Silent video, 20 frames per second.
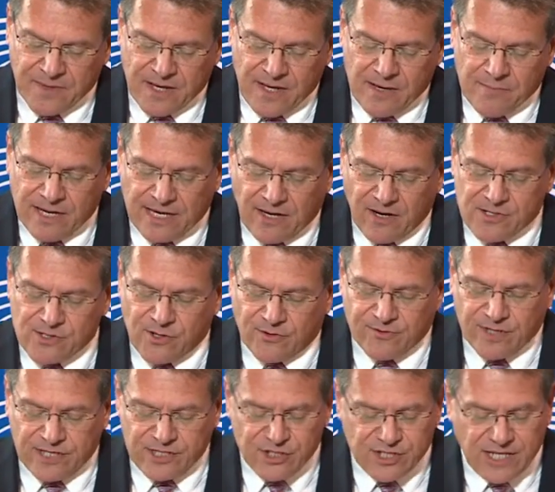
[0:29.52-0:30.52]
because of
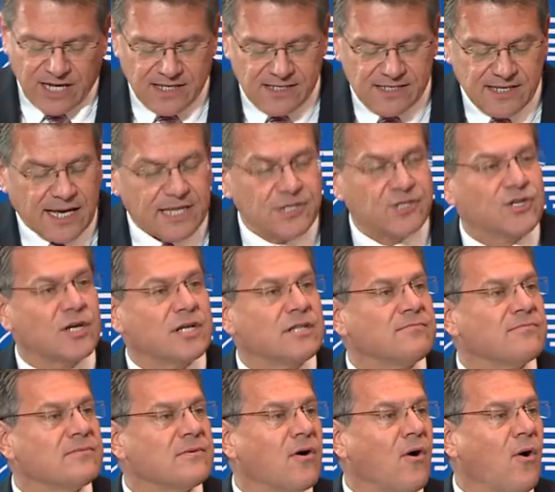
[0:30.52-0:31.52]
digitalization
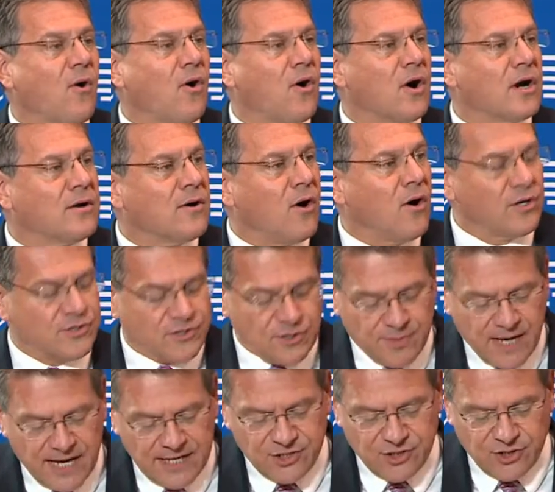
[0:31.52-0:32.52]
or
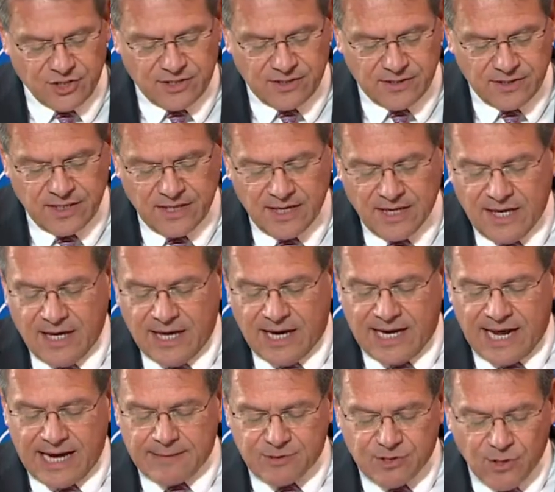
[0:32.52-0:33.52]
automation. And
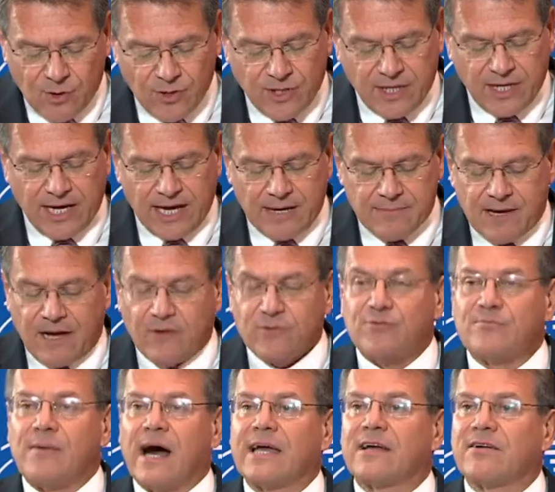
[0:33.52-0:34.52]
I'm talking about
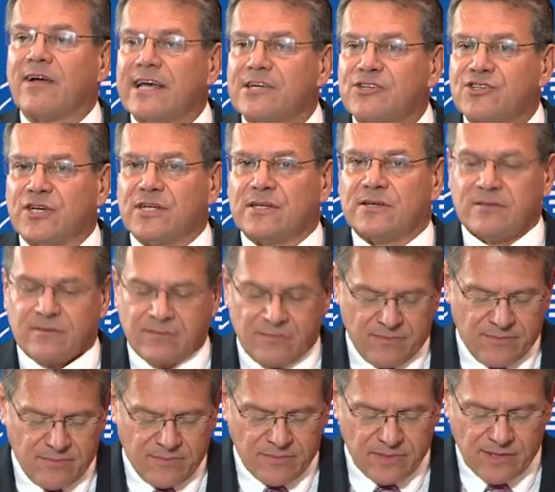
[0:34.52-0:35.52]
migration,
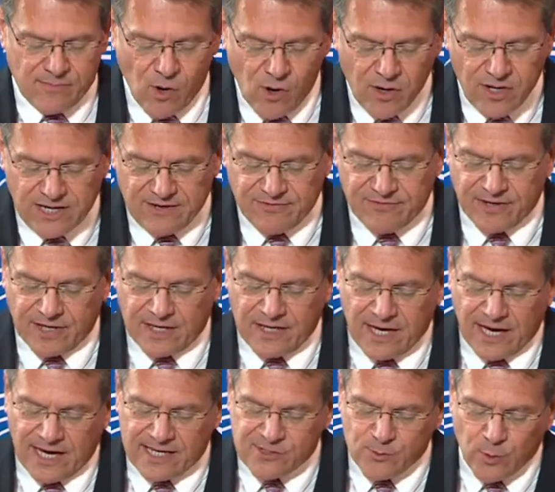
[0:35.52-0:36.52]
demography,
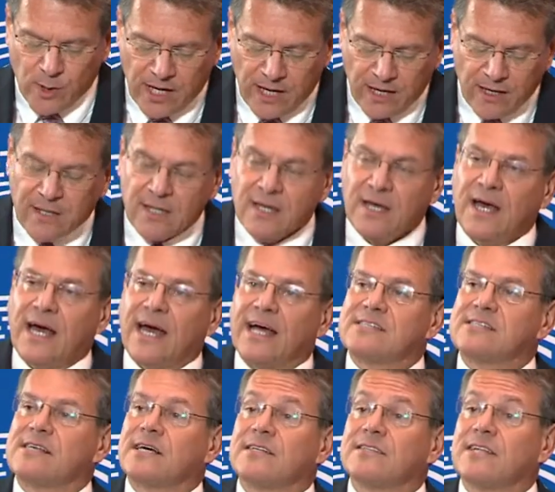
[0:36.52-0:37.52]
as well as
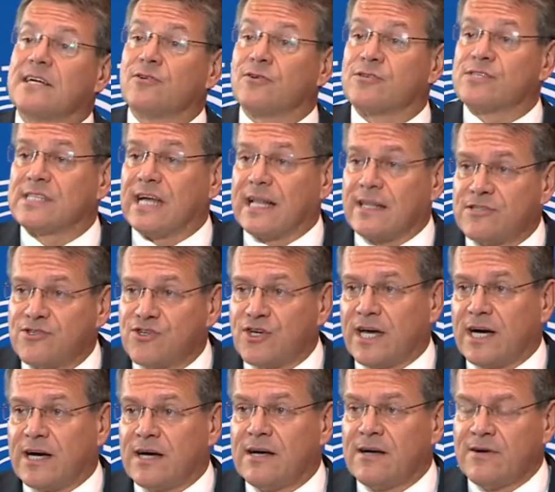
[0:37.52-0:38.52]
certain
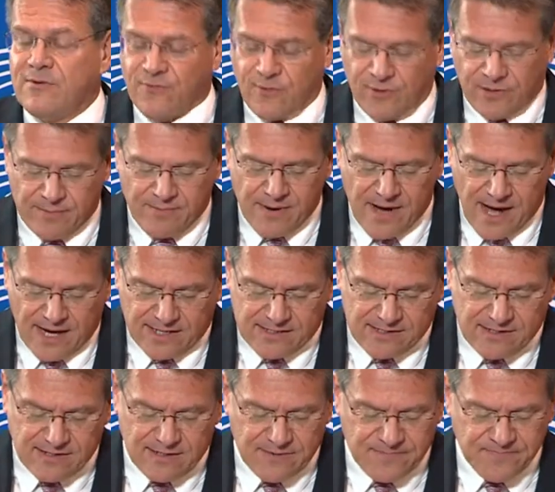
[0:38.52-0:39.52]
nostalgia for the
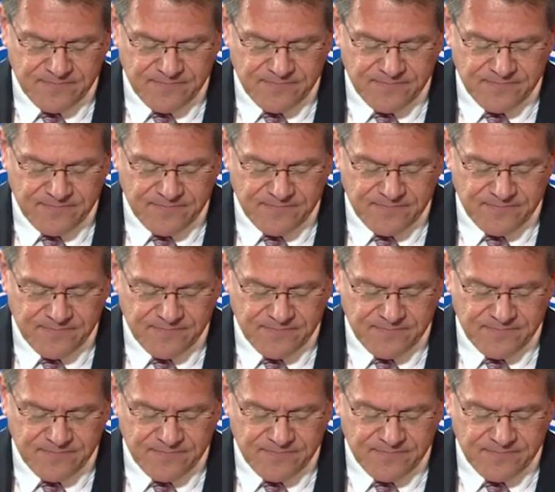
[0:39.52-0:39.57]
past.